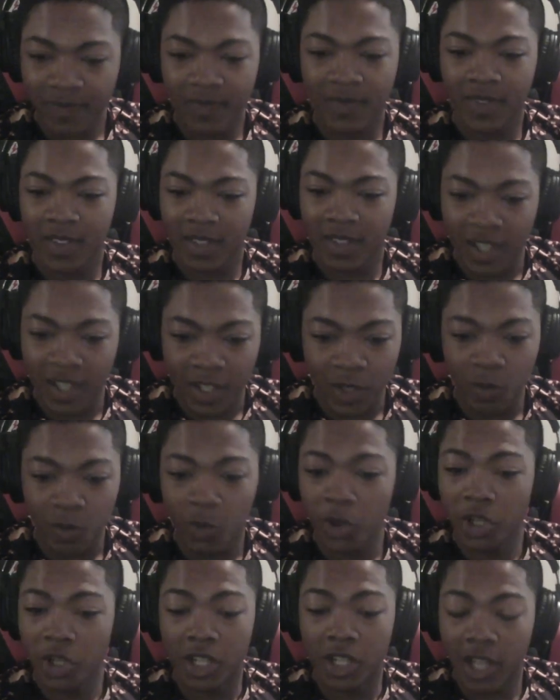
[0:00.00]
Like, he
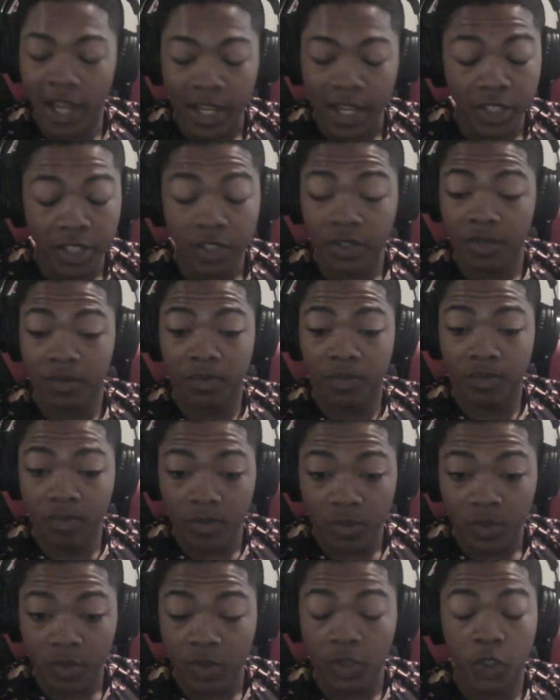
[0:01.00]
really, like,
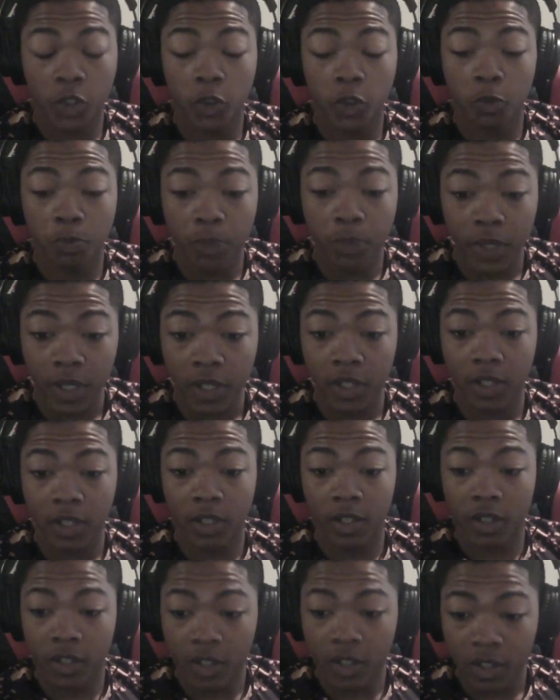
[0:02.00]
spitting.
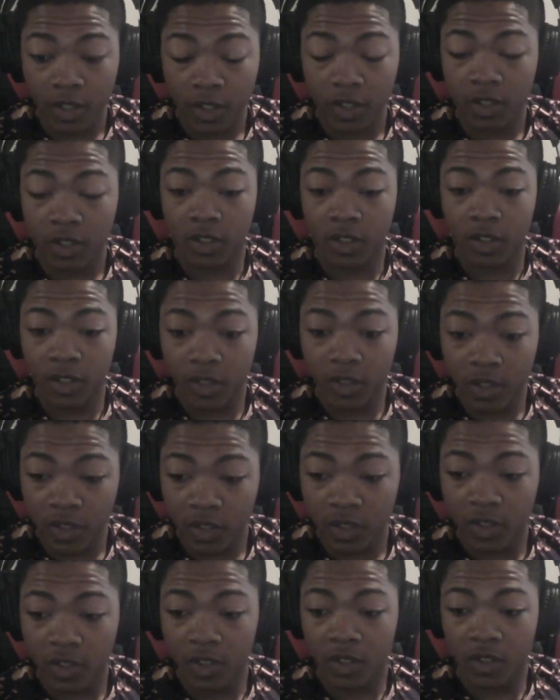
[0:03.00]

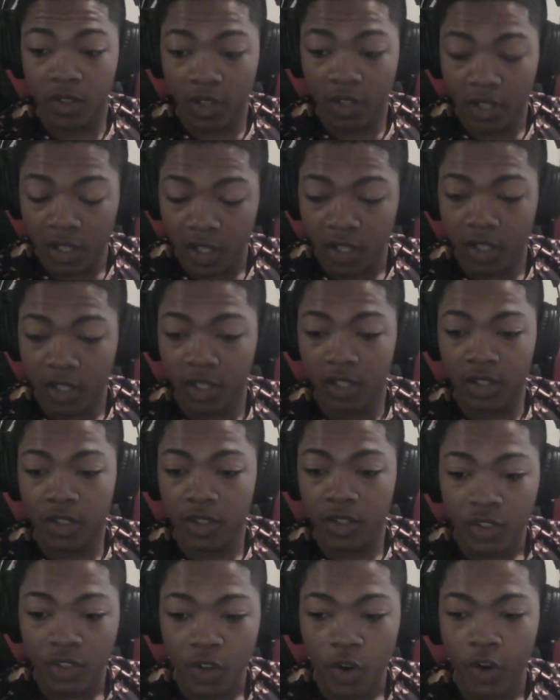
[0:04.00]
Like,
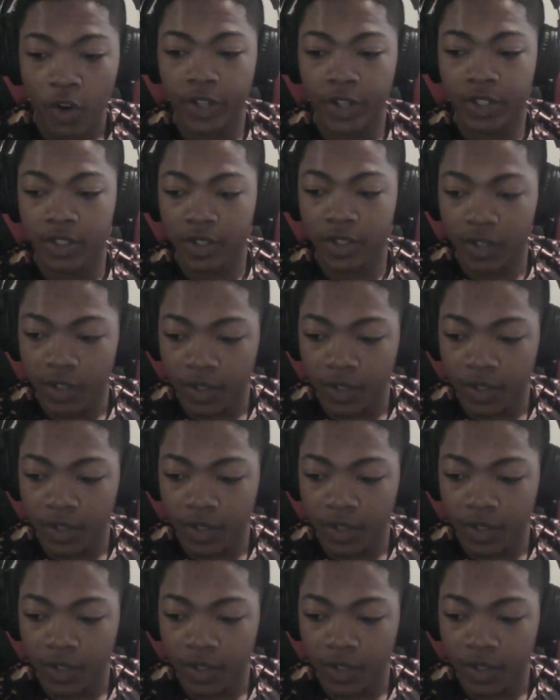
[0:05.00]
crazy.